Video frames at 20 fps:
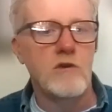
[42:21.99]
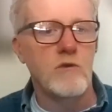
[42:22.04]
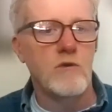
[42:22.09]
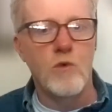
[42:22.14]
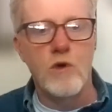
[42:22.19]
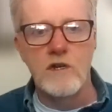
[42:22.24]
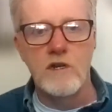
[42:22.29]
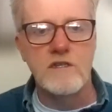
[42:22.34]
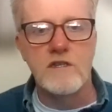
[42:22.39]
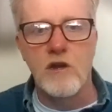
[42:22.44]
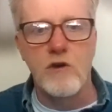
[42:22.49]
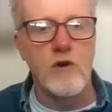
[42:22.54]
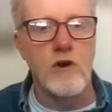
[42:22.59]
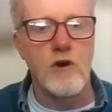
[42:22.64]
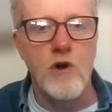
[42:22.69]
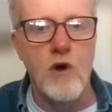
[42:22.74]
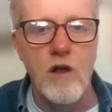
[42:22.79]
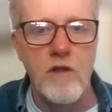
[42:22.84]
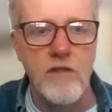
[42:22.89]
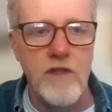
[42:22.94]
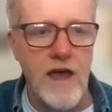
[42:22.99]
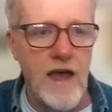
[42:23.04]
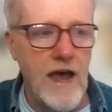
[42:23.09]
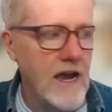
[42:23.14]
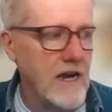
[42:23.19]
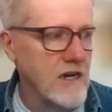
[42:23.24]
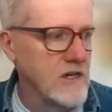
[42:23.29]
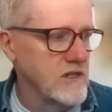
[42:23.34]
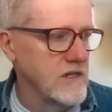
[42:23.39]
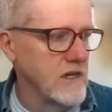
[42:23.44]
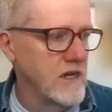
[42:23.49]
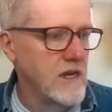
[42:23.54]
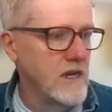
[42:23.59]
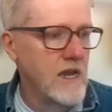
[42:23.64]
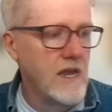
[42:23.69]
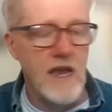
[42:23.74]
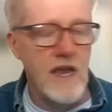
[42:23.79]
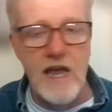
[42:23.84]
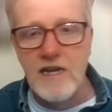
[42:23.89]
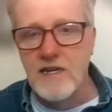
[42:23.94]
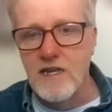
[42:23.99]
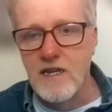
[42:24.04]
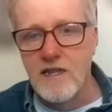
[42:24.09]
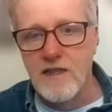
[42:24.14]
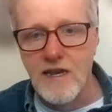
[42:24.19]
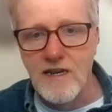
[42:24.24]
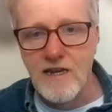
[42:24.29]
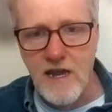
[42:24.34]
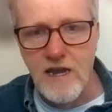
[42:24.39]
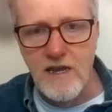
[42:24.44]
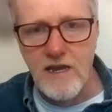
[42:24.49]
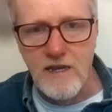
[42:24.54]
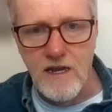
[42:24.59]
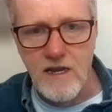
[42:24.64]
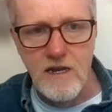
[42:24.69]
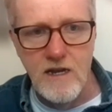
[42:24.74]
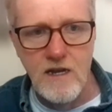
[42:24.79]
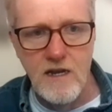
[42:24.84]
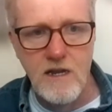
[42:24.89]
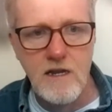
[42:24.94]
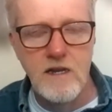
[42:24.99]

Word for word: was there a call to action and did they take it